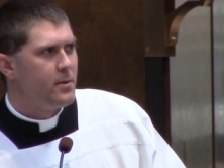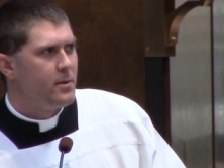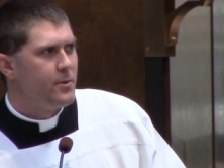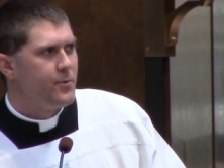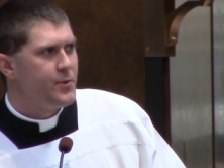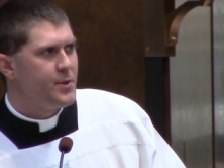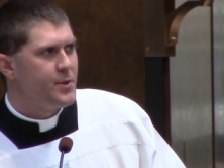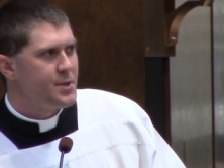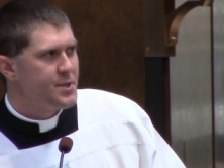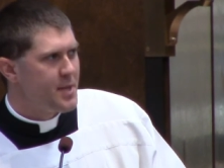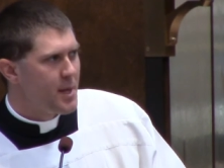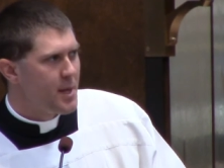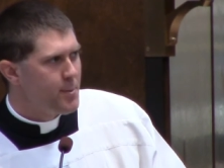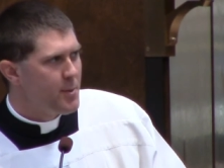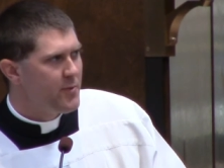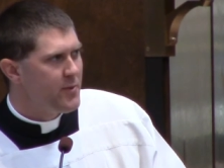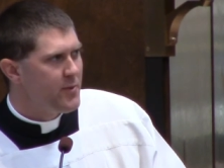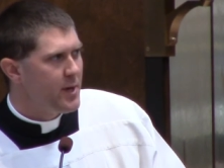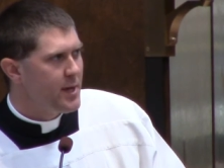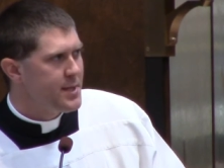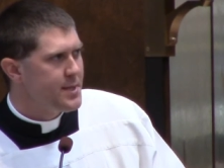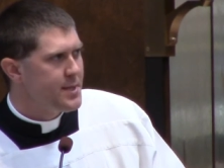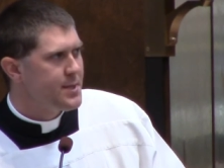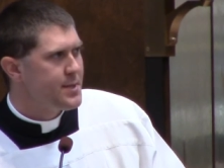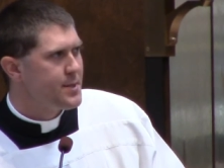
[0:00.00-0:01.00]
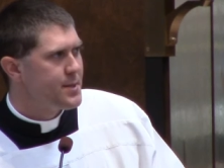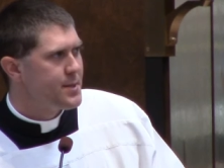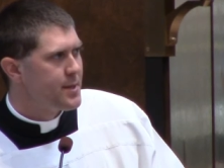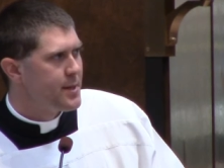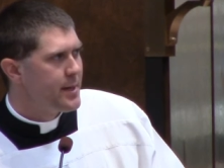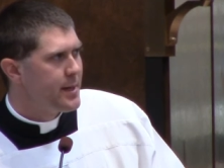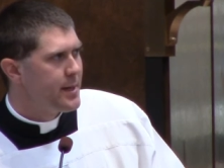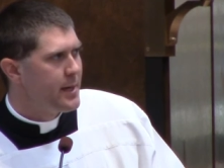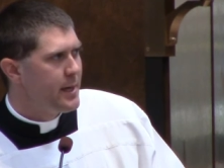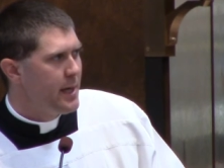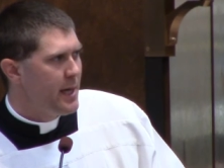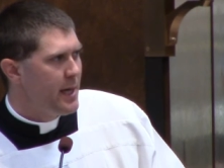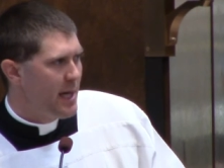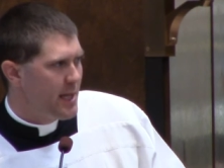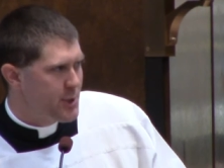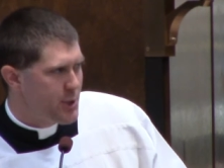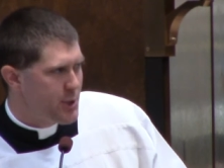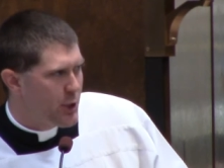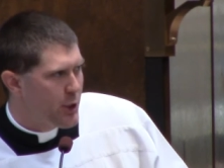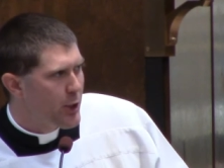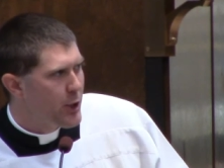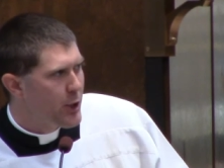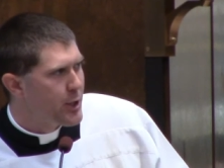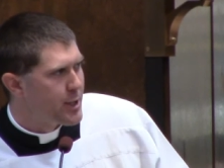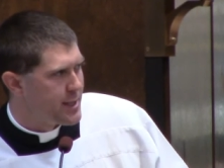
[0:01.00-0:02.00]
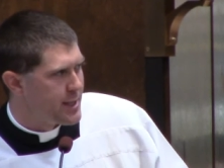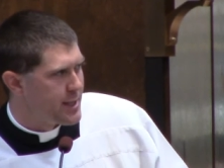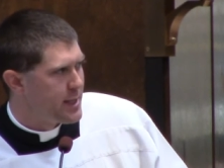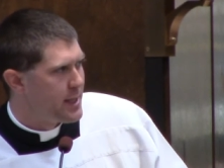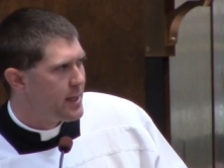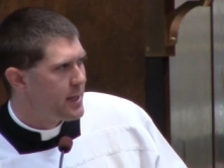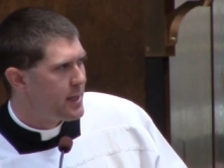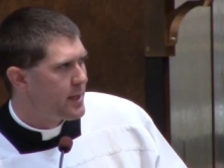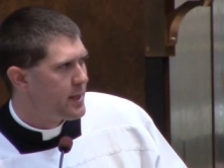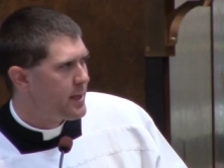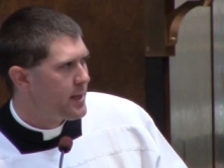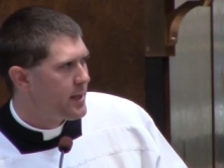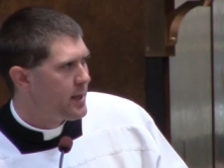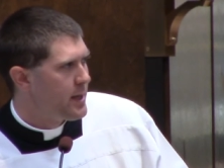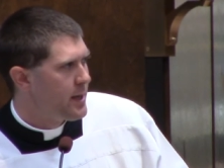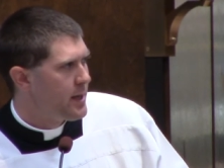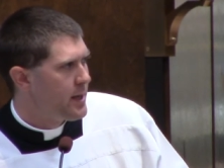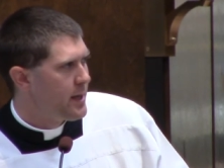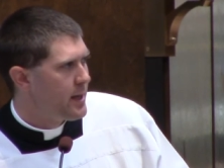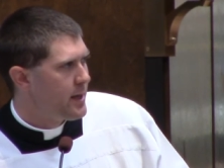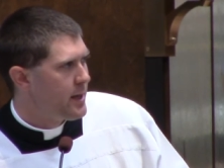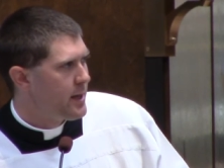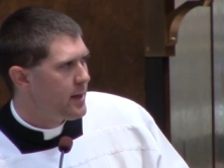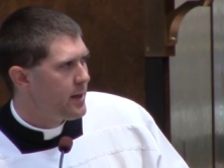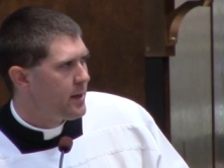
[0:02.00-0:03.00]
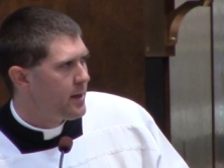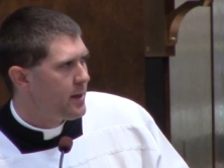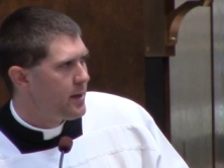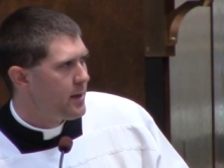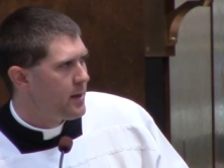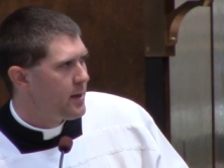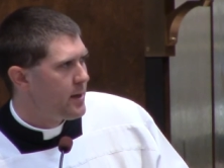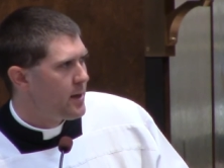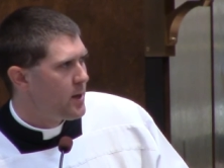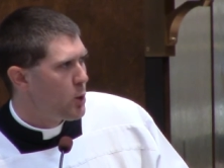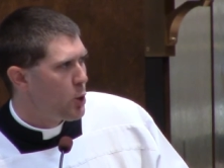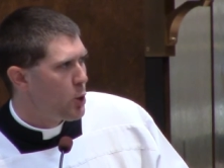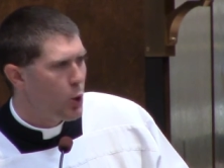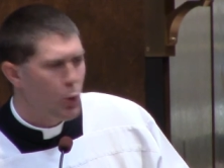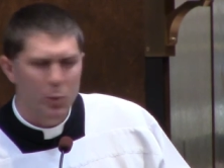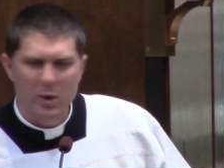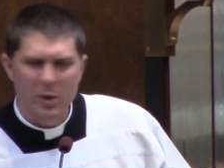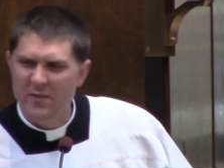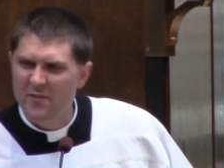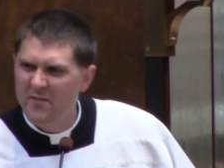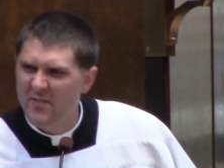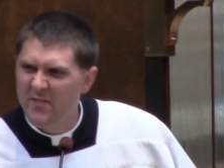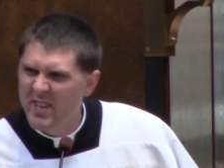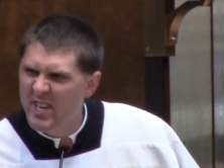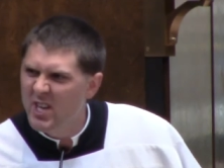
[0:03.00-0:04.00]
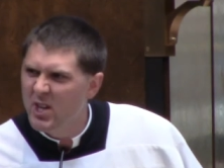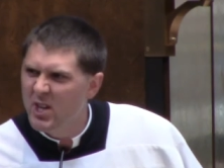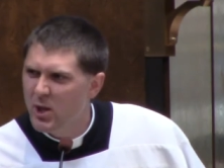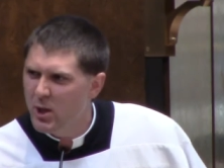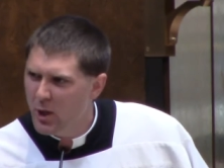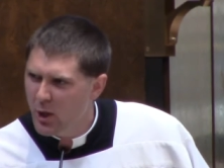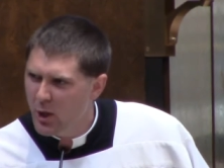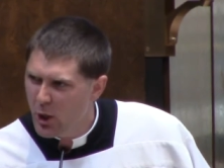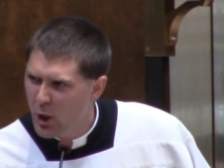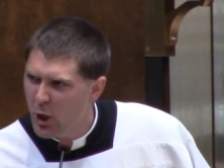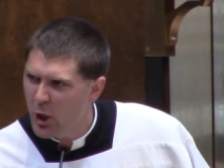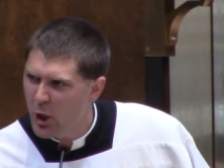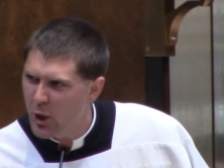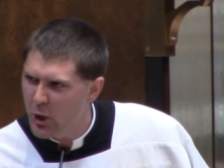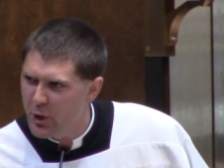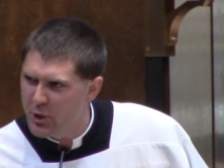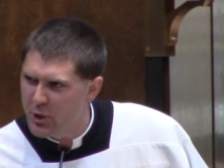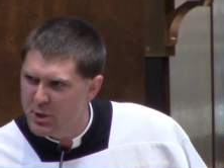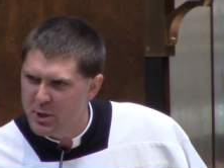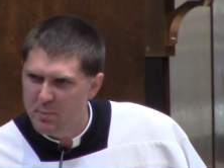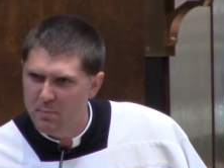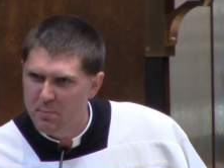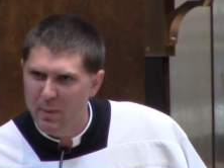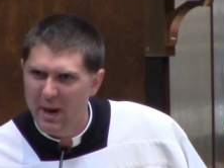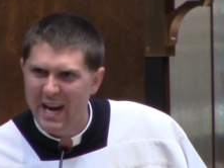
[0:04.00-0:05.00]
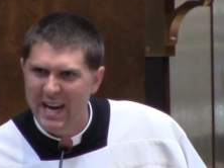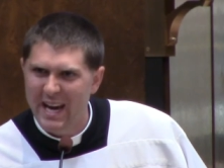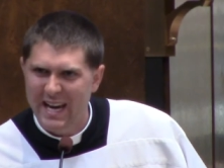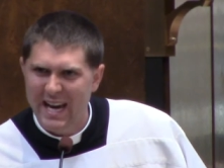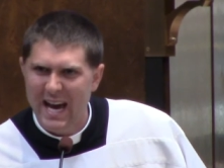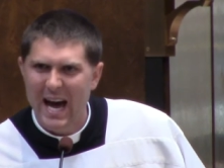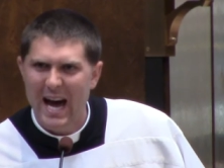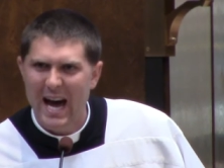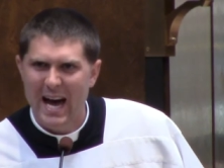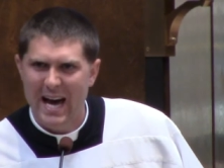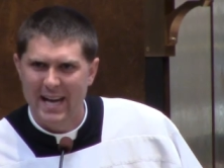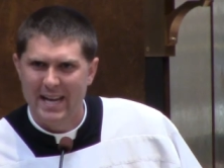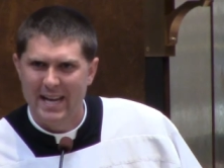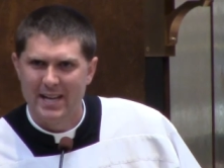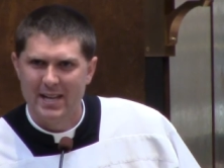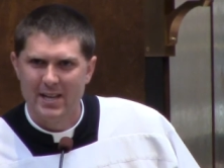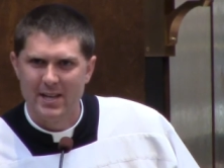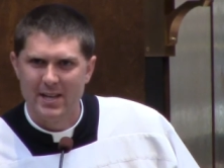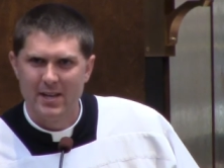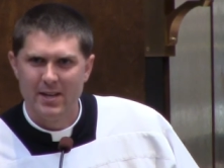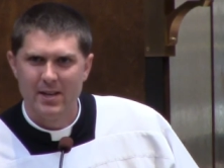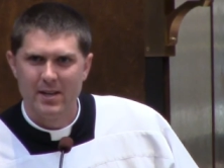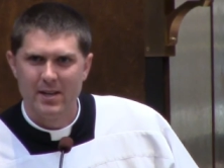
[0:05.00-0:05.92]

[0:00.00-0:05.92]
For some of us, is hurt, or we feel hurt by God.